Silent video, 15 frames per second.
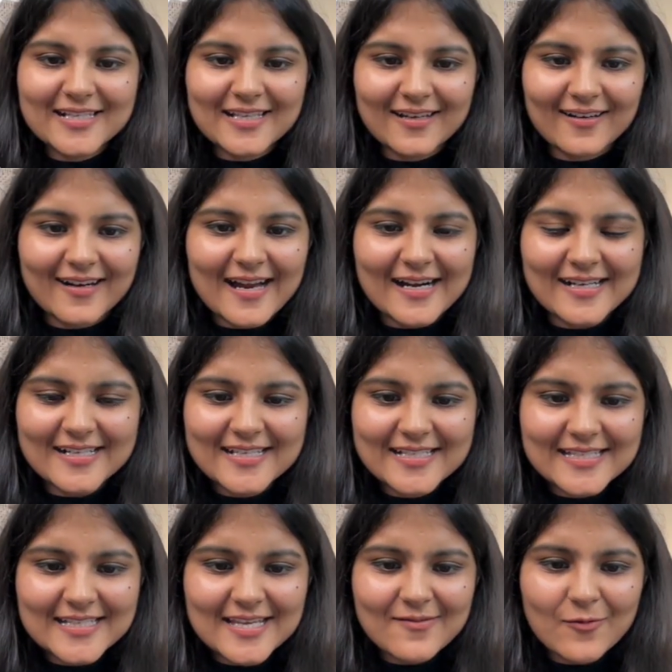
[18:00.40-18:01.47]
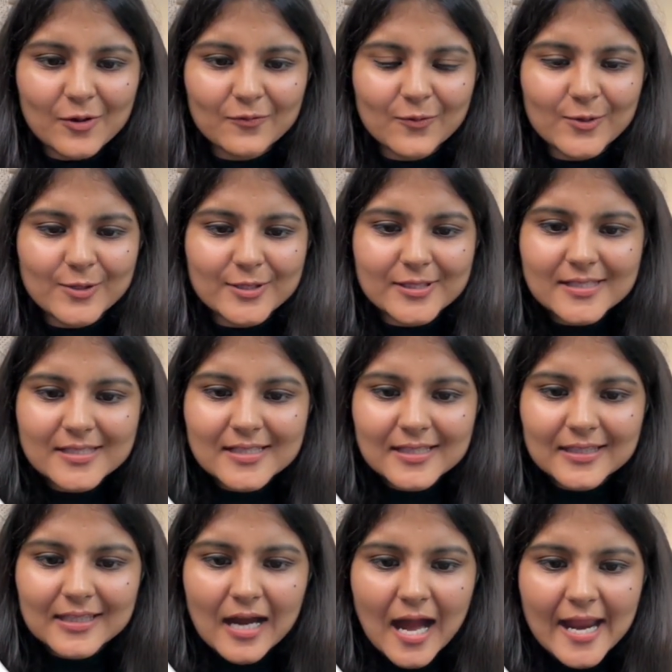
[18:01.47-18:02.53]
and see what was
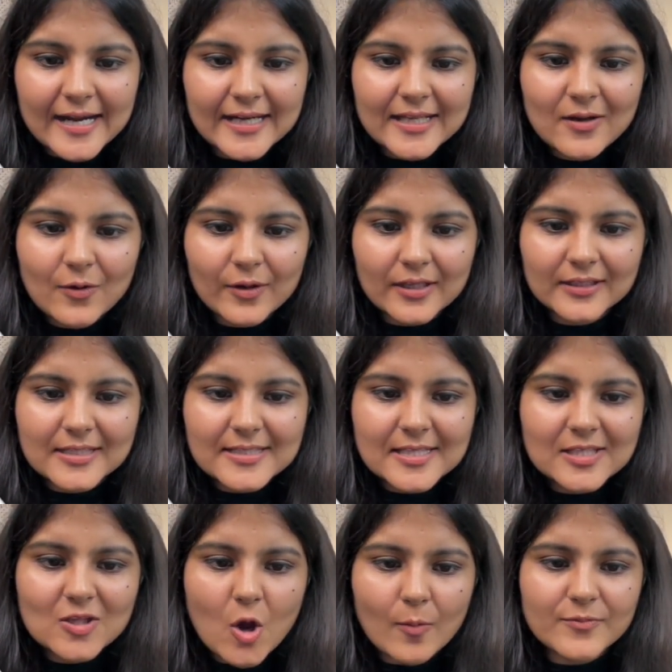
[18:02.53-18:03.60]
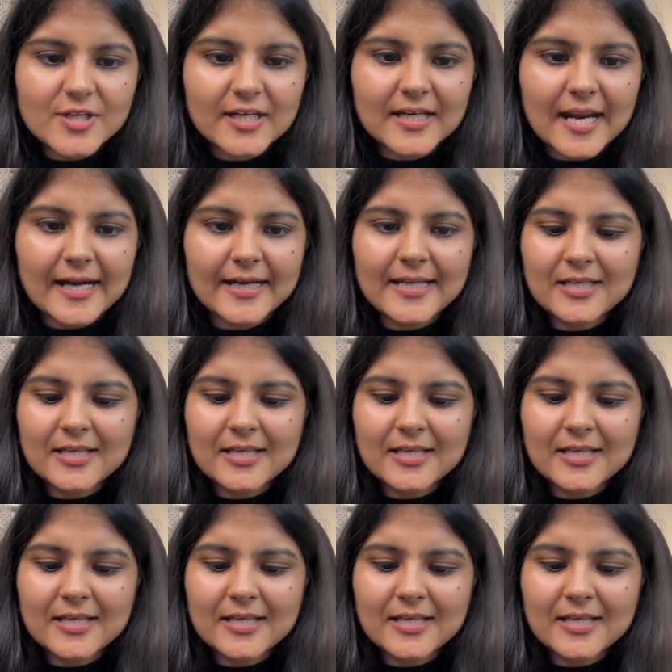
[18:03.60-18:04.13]
the ID. Okay, this is the object ID.